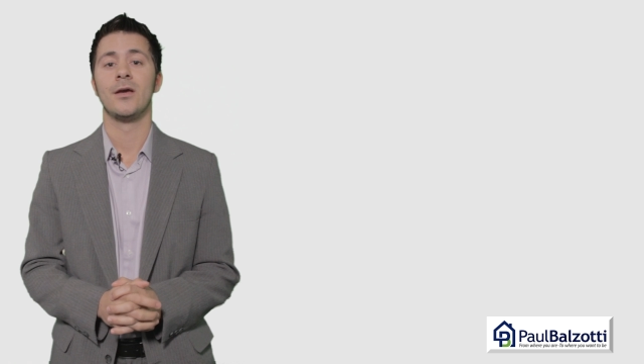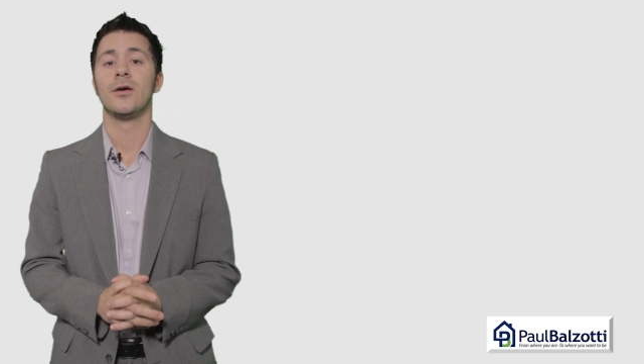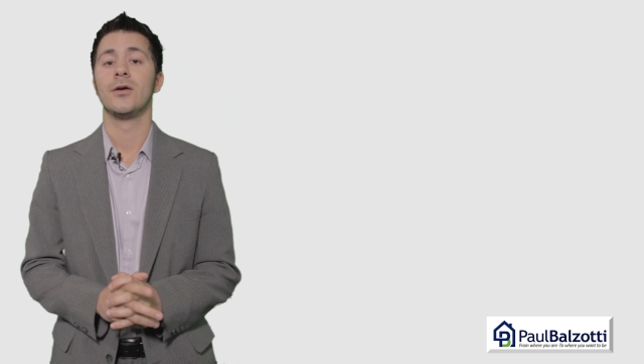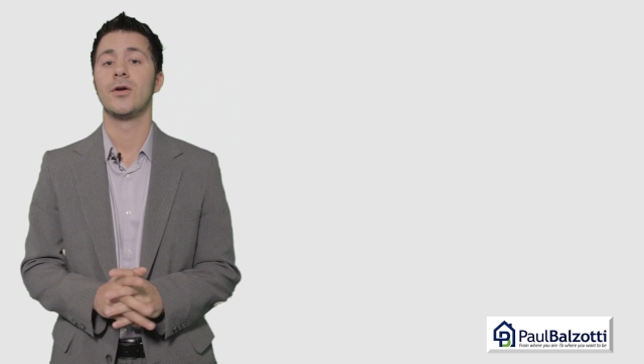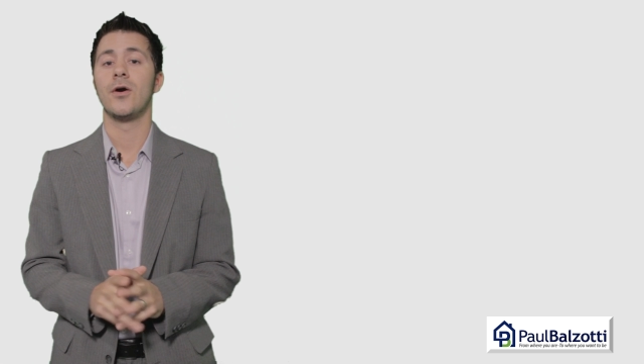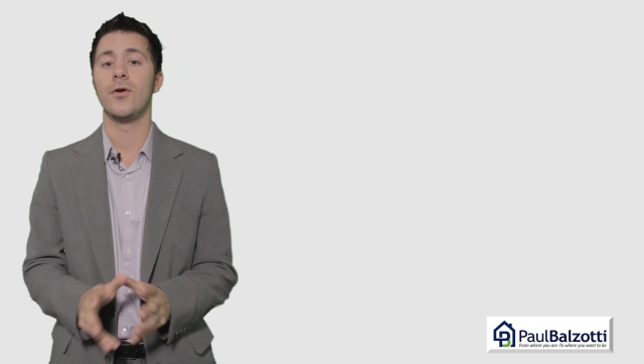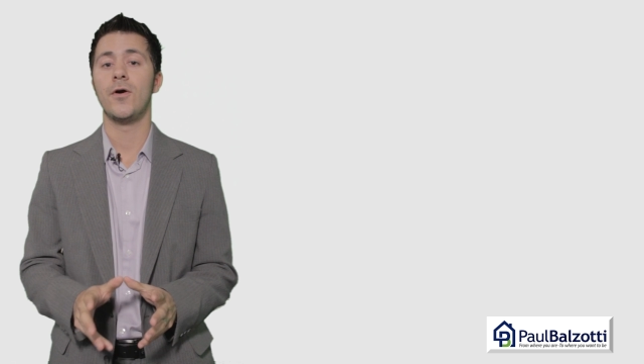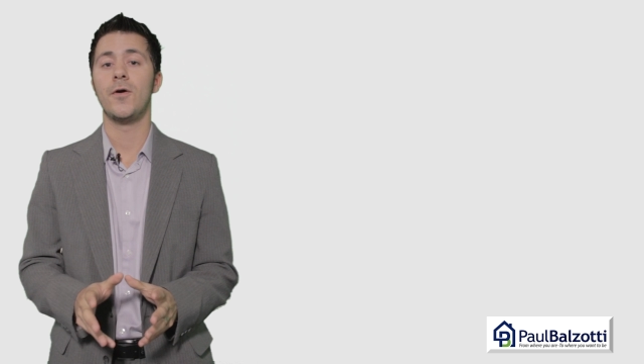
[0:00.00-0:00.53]

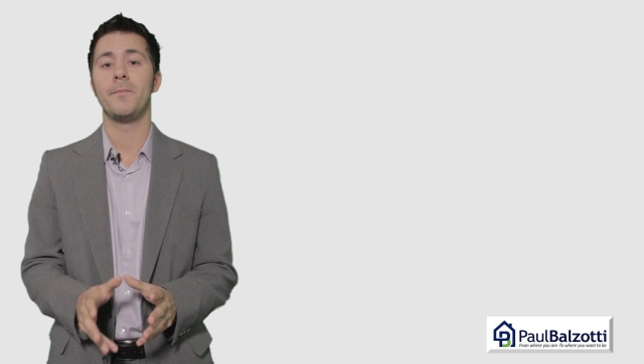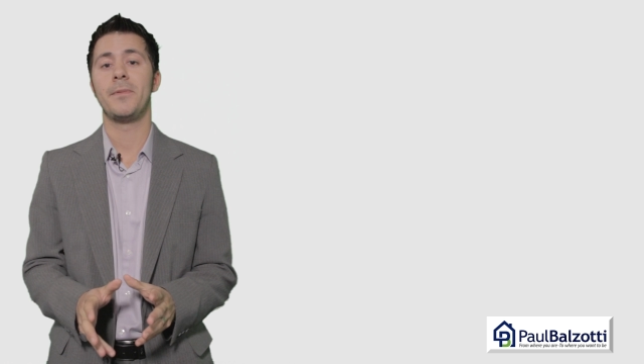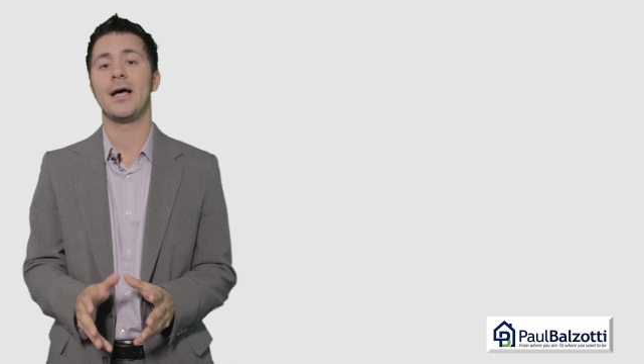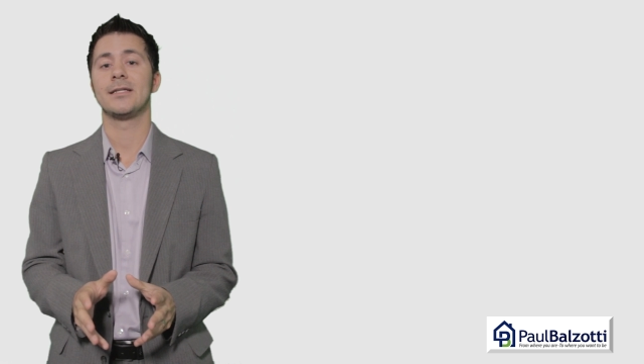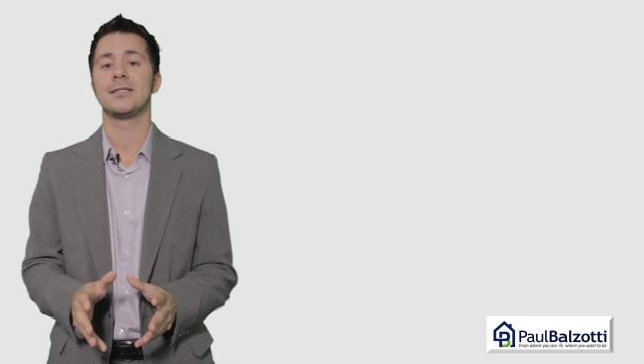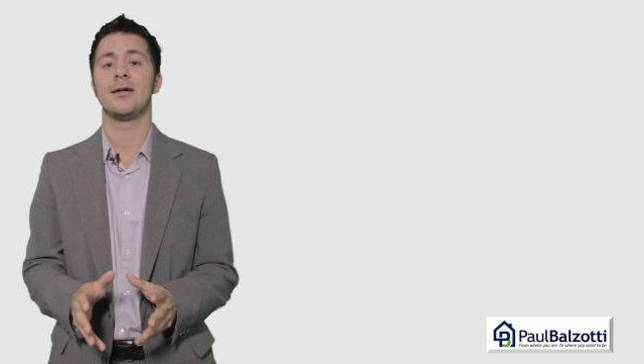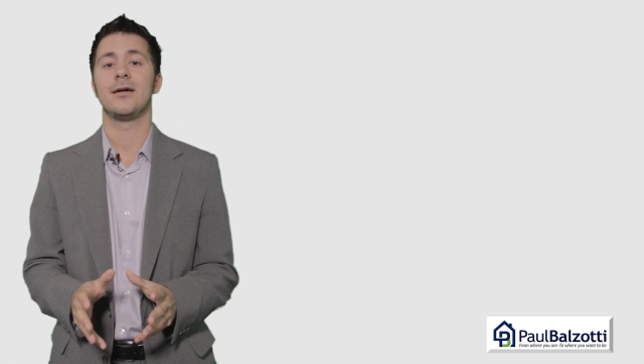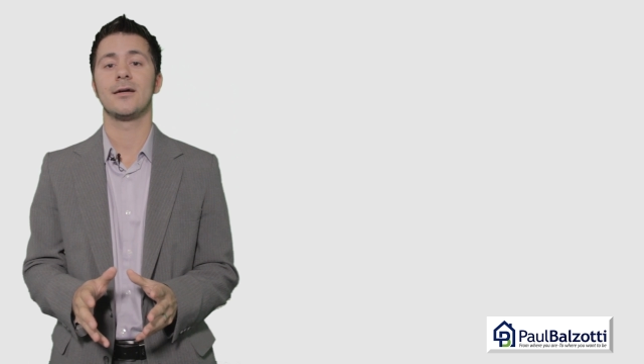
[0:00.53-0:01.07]
Go to
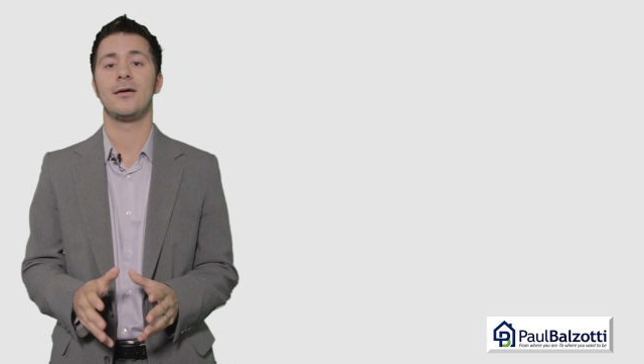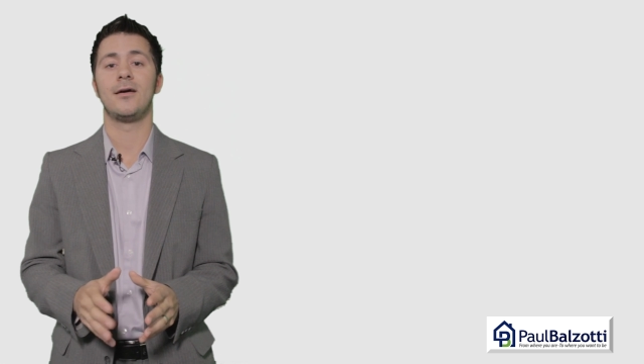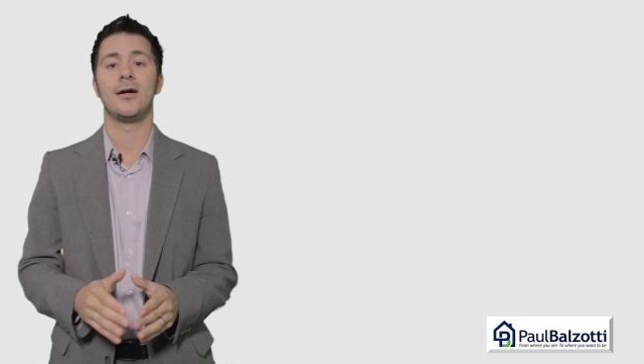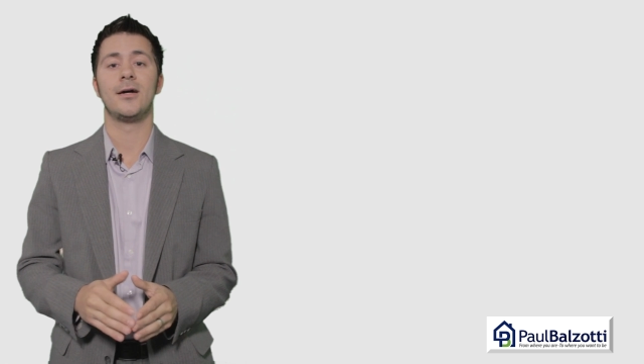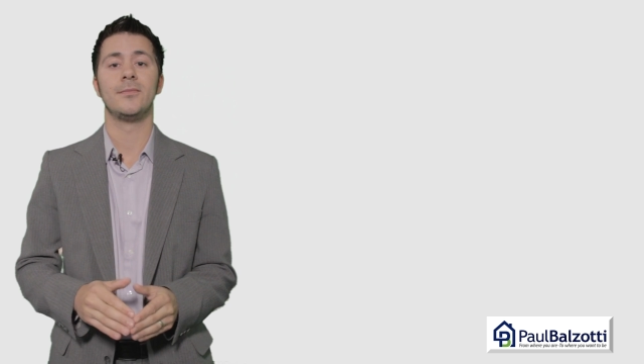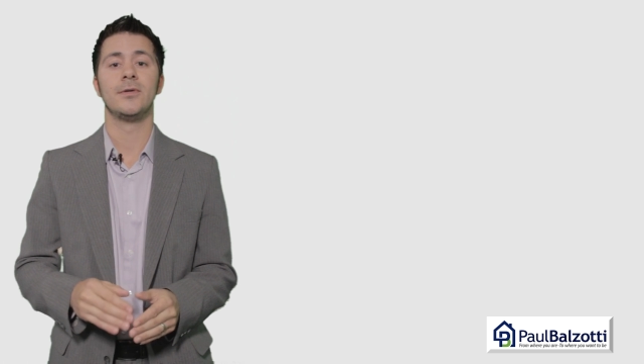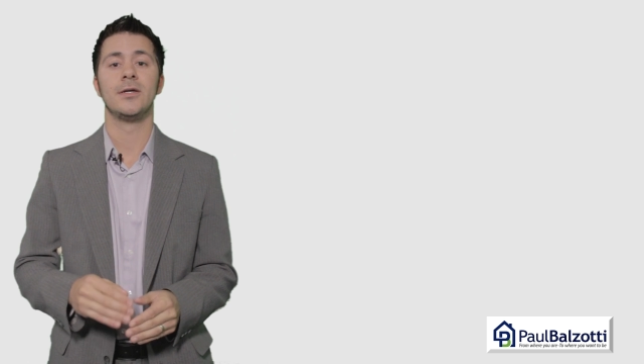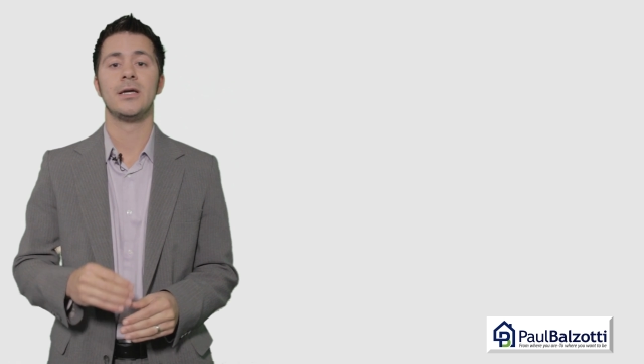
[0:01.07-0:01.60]

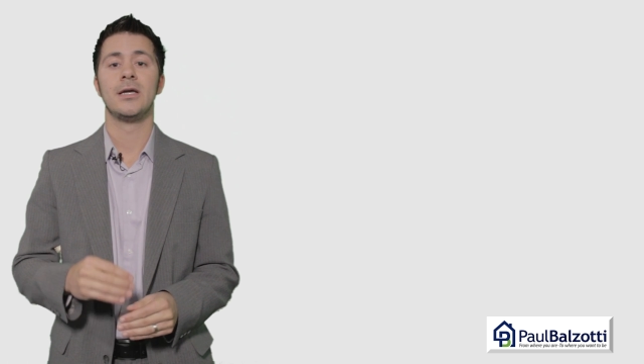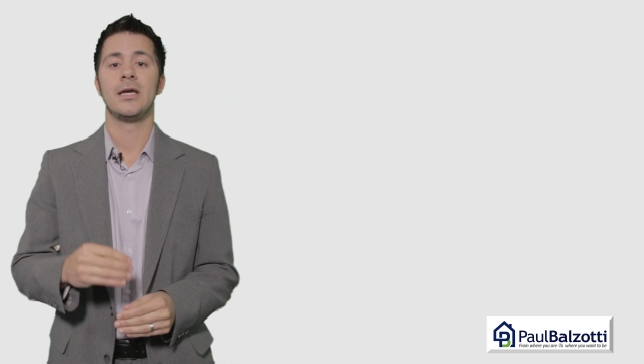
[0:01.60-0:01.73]
HomePath.com